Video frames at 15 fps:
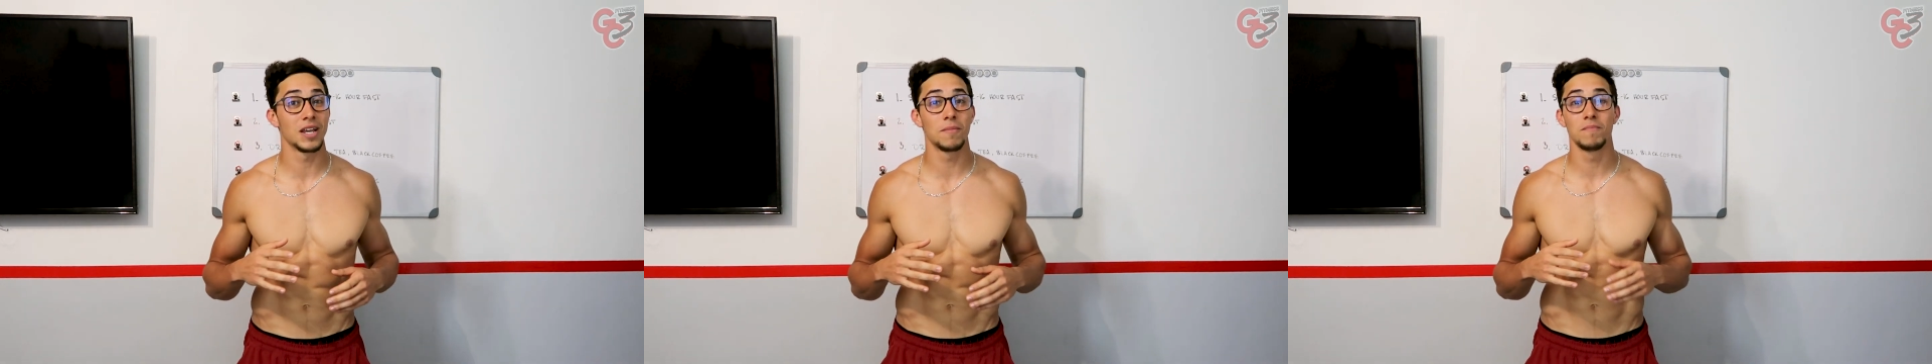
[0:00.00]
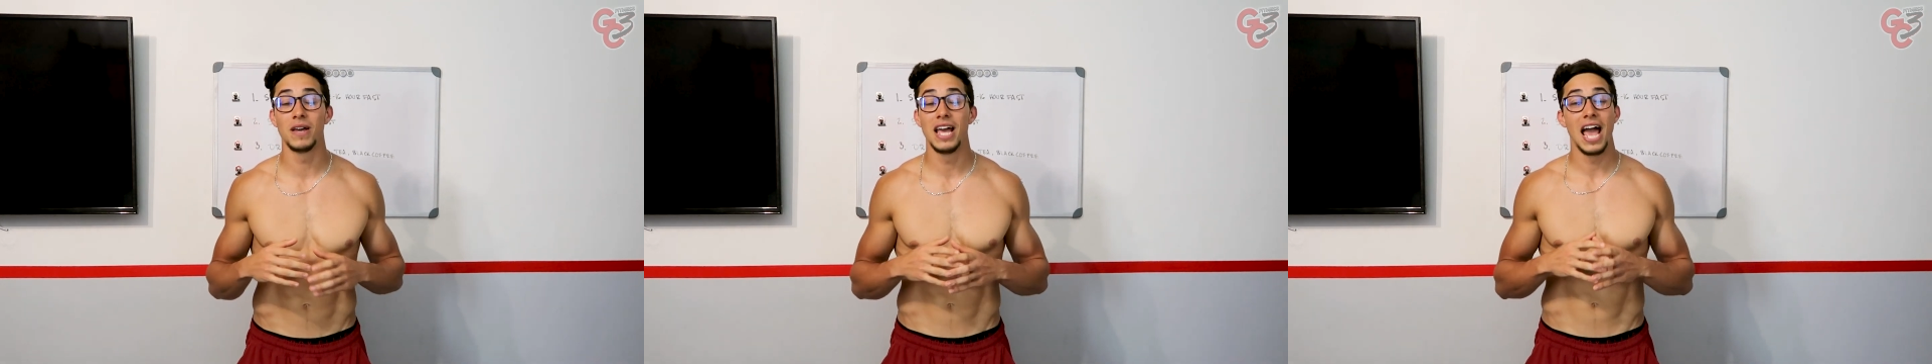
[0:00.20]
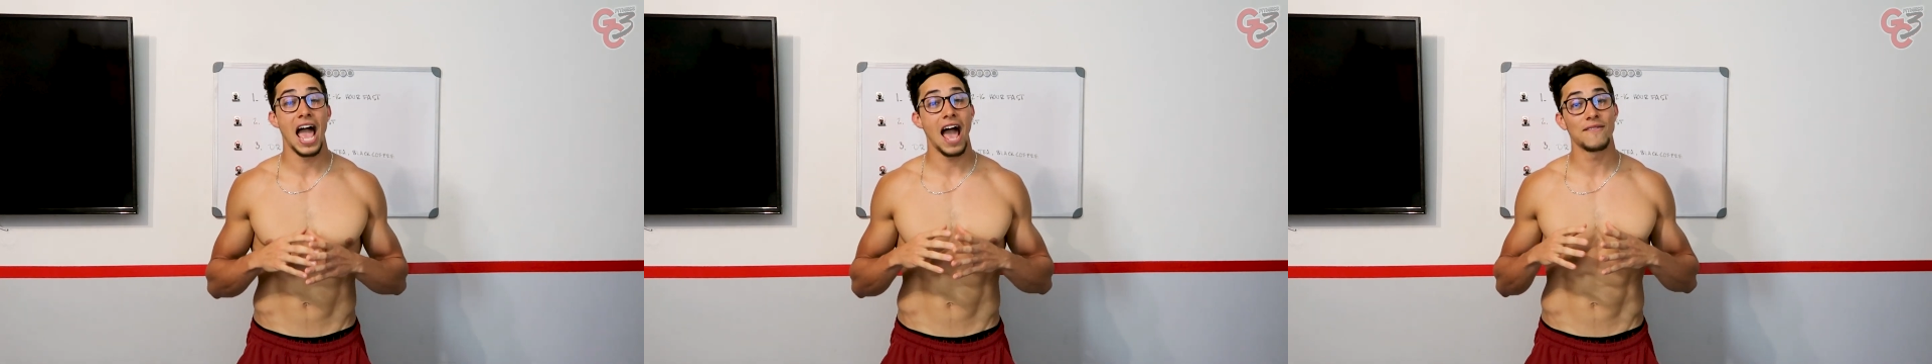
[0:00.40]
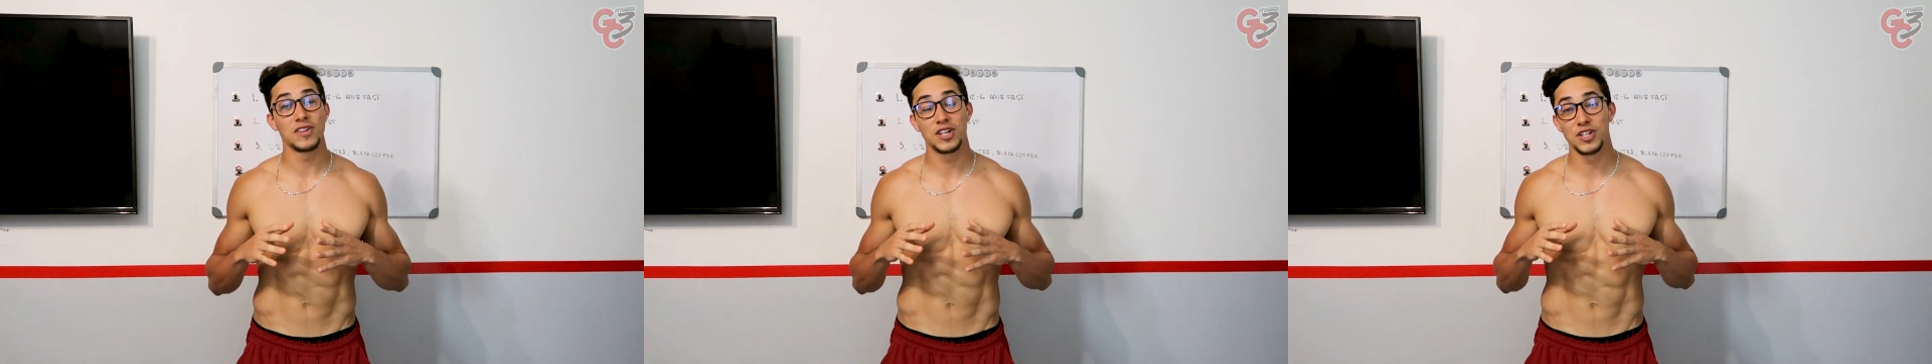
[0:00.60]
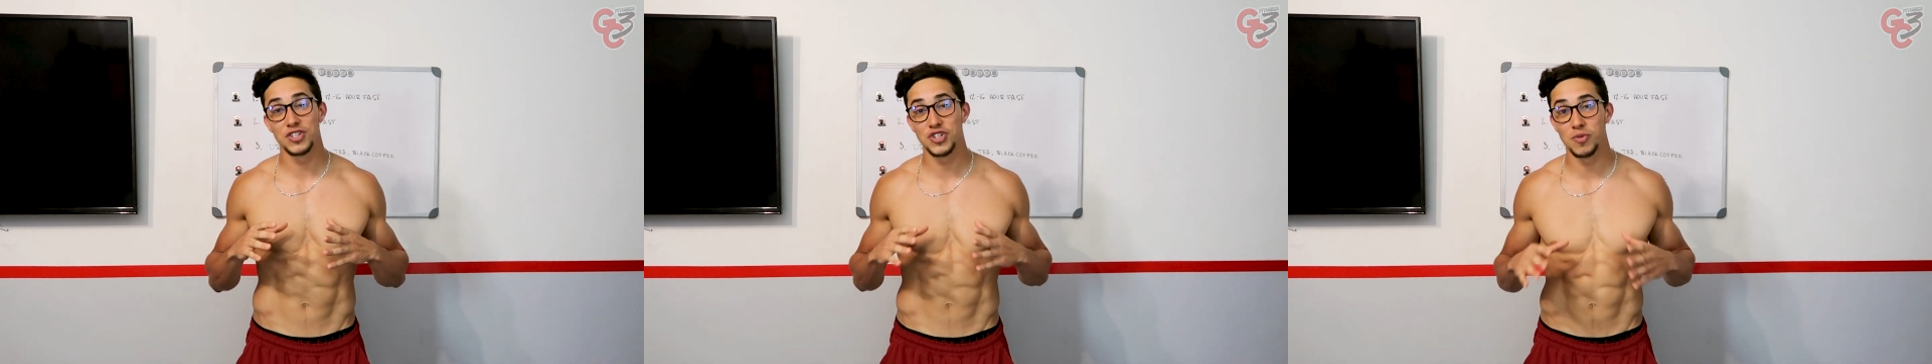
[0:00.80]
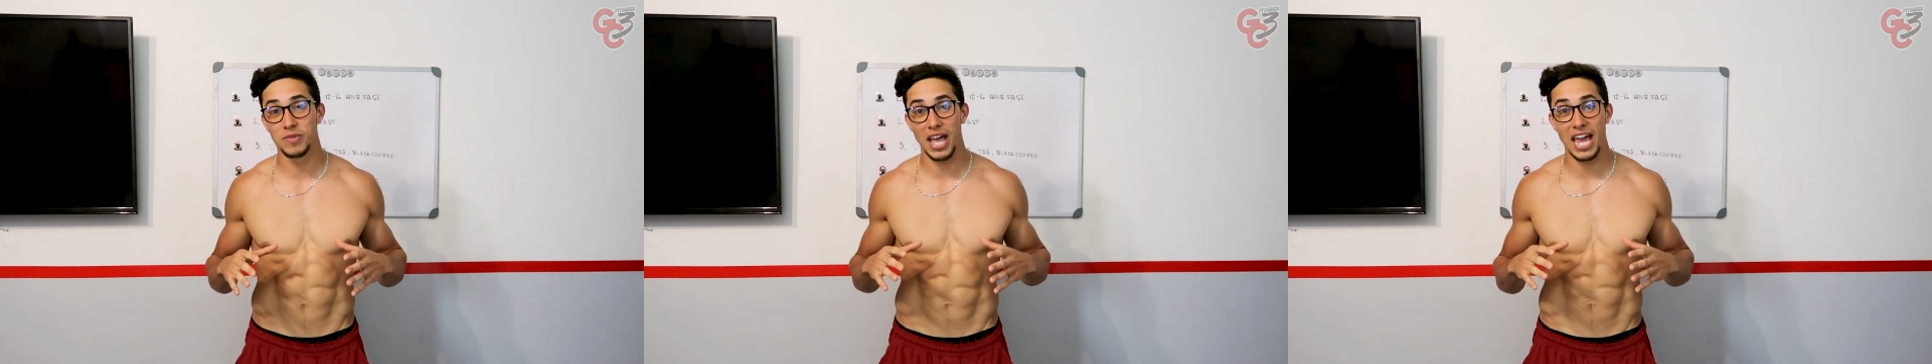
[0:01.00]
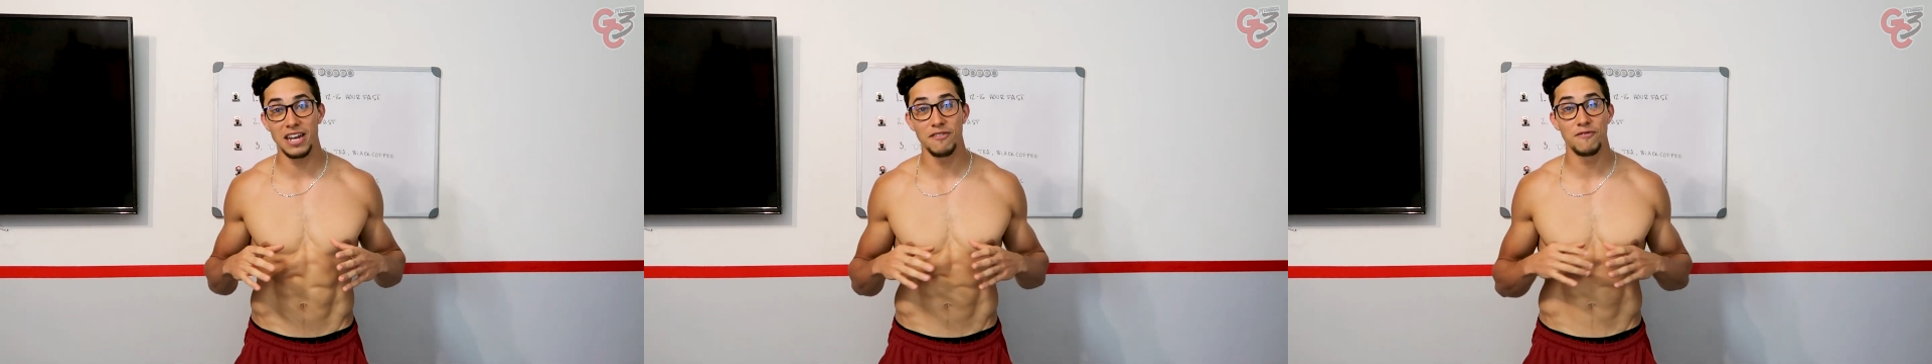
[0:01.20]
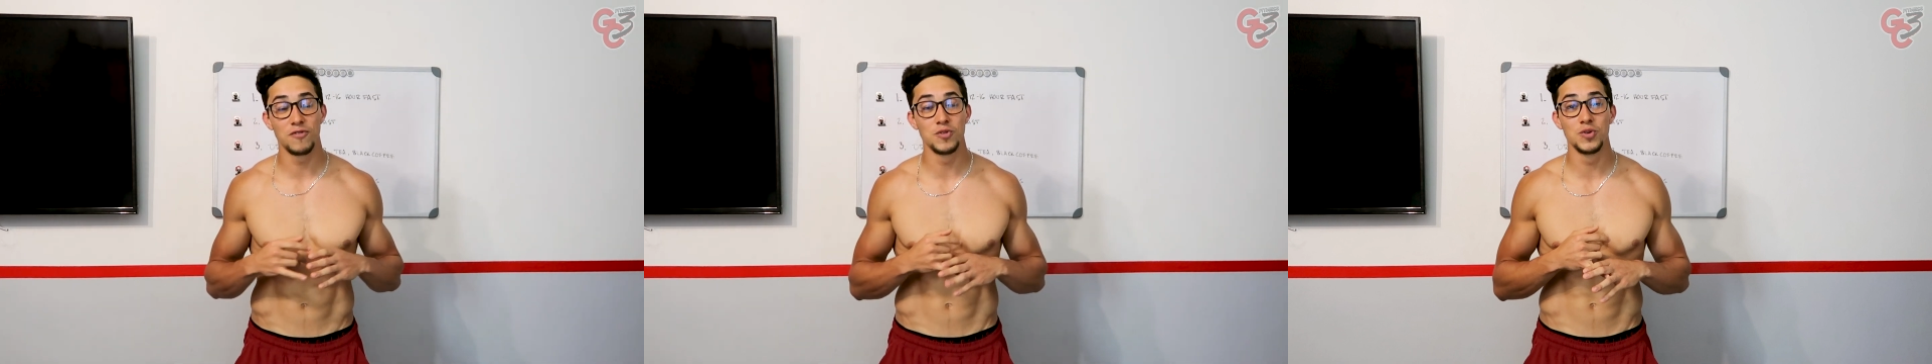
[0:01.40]
Yep, haven't consumed
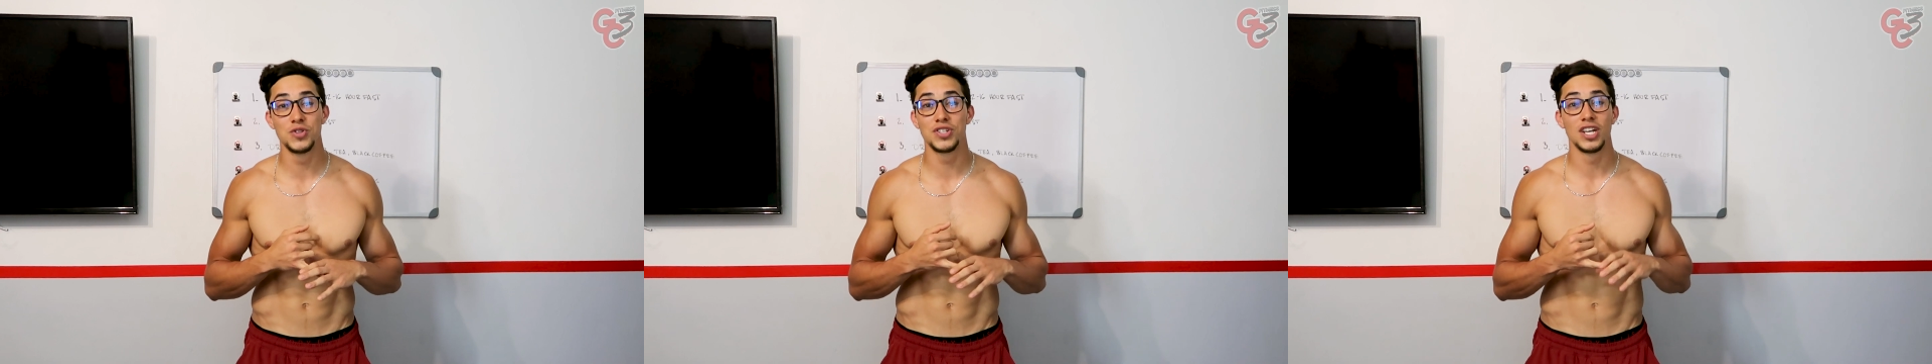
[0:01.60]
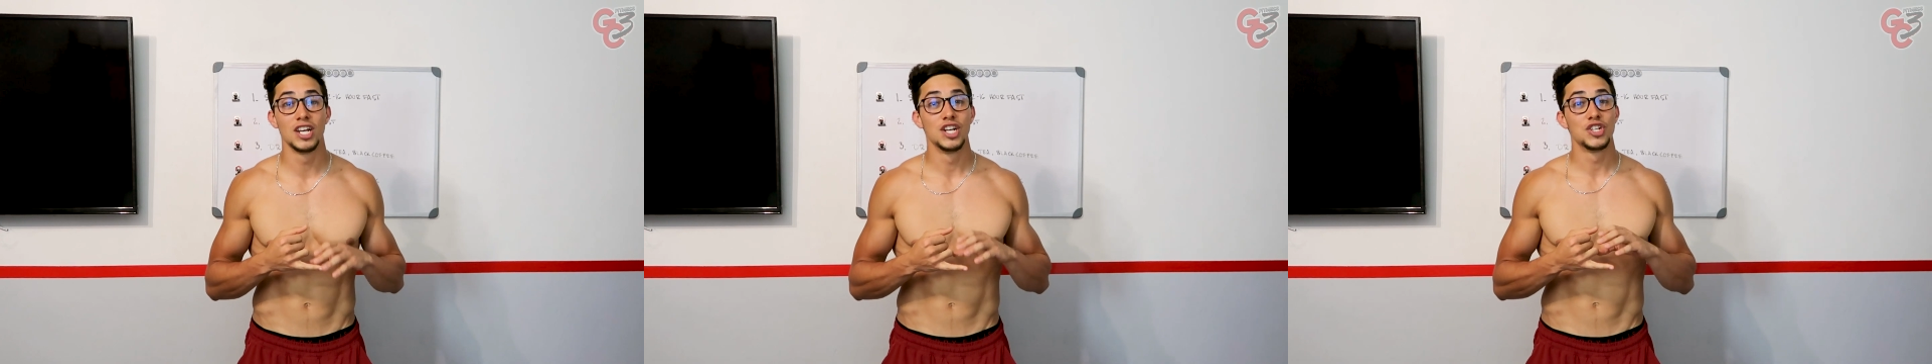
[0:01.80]
any foods,